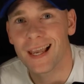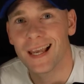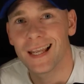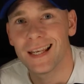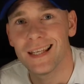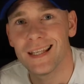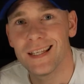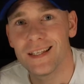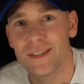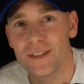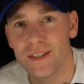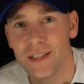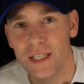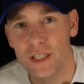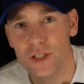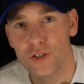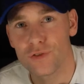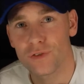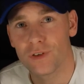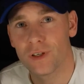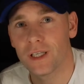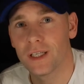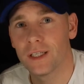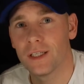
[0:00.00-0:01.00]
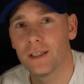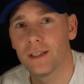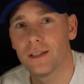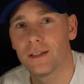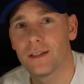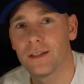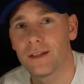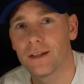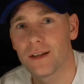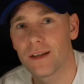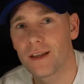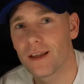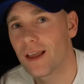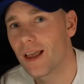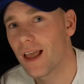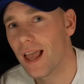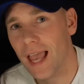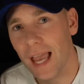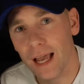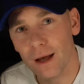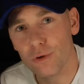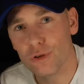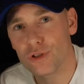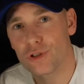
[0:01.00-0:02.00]
and this literally
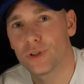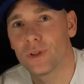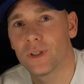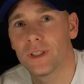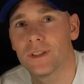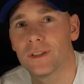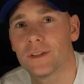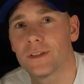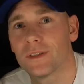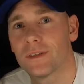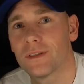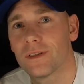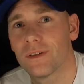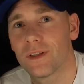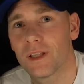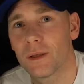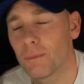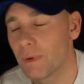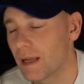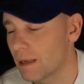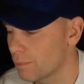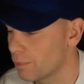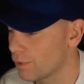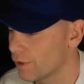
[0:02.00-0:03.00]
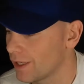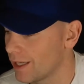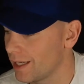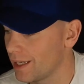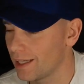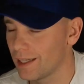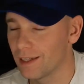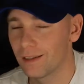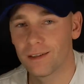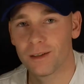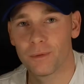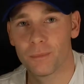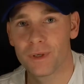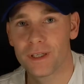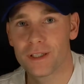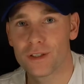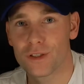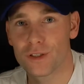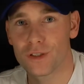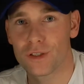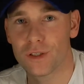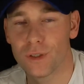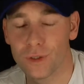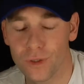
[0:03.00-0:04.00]
outshines the MacBook Air. I mean,
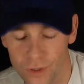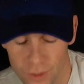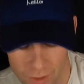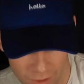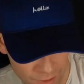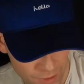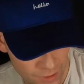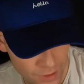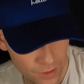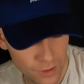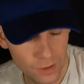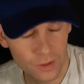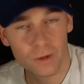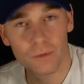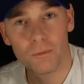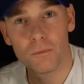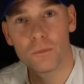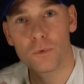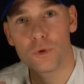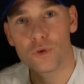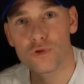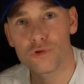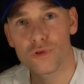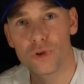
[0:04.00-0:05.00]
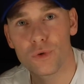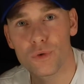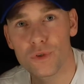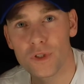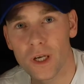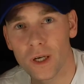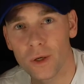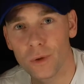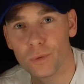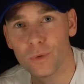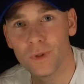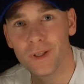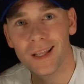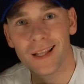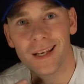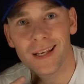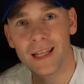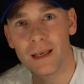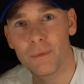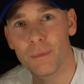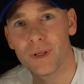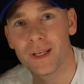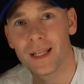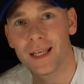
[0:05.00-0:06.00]
just look, true tone,
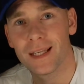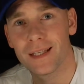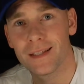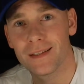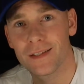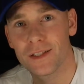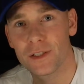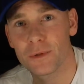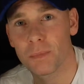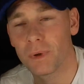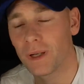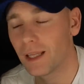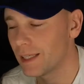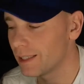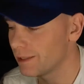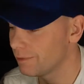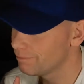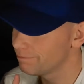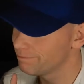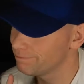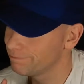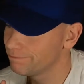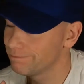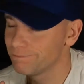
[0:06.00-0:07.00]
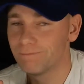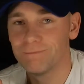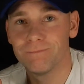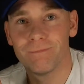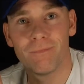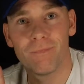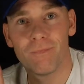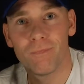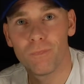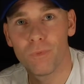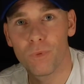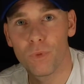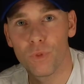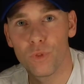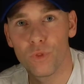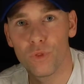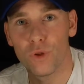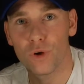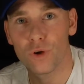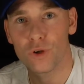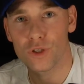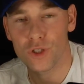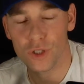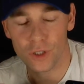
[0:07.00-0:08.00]
laminated display,
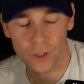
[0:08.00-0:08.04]
not a